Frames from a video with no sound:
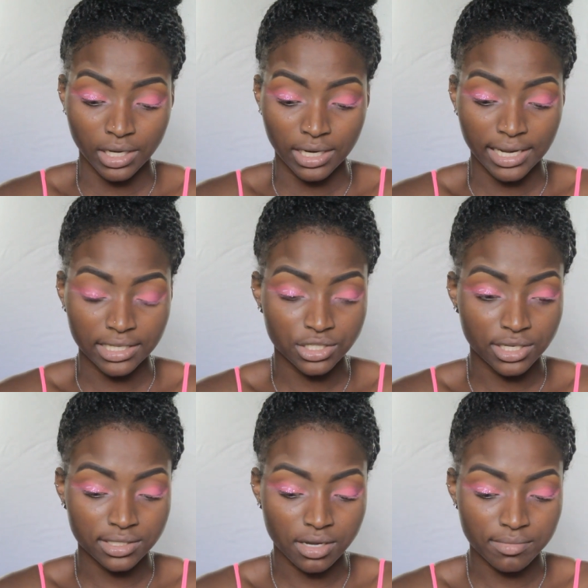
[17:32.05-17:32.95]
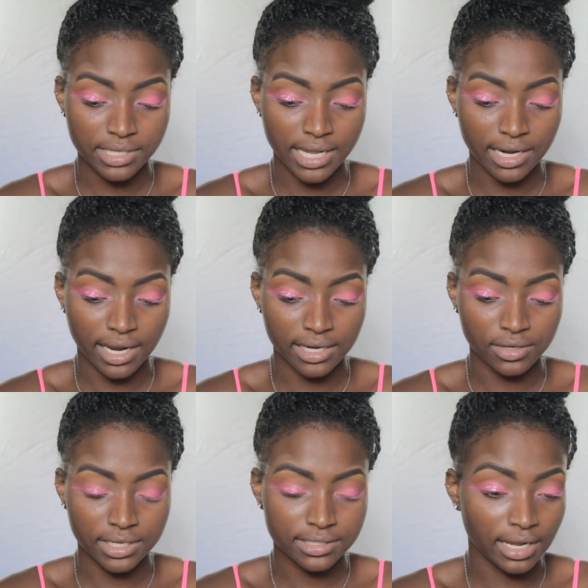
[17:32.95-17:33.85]
let's just come together and do
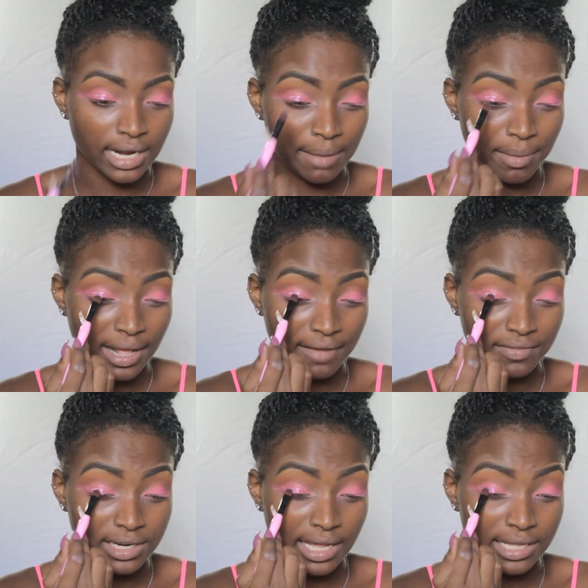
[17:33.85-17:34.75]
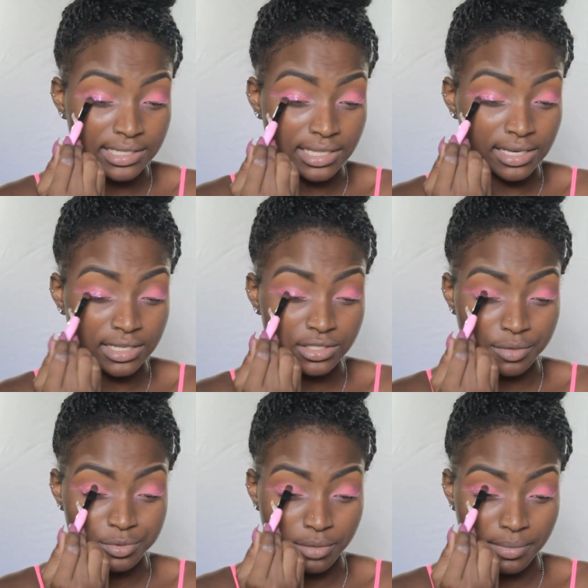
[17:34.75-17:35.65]
this collab. I'll have the dates in the
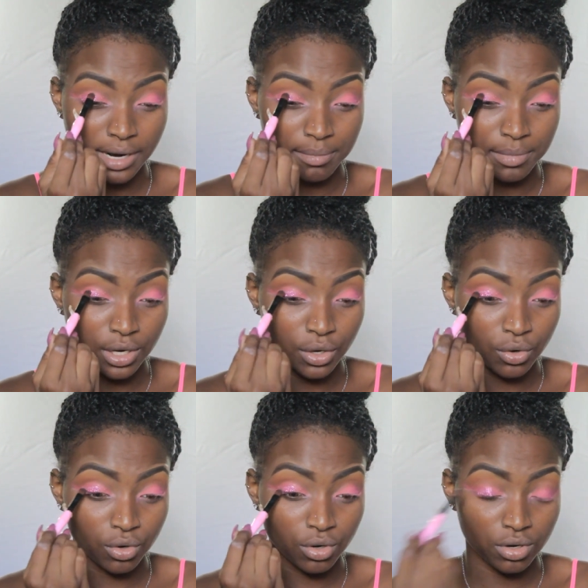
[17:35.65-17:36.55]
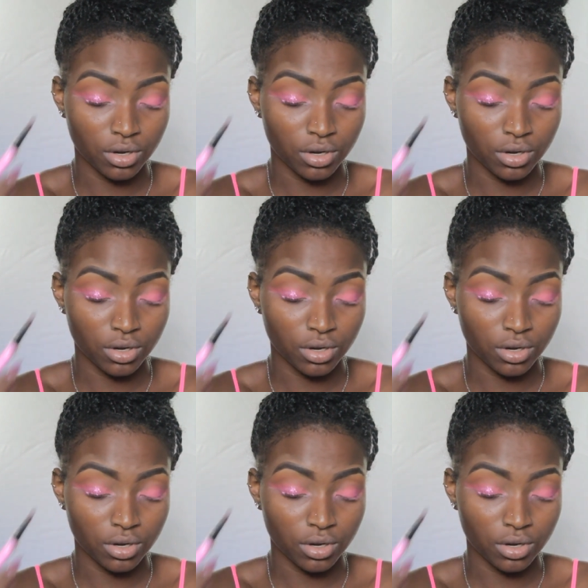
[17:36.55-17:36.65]
description bar below.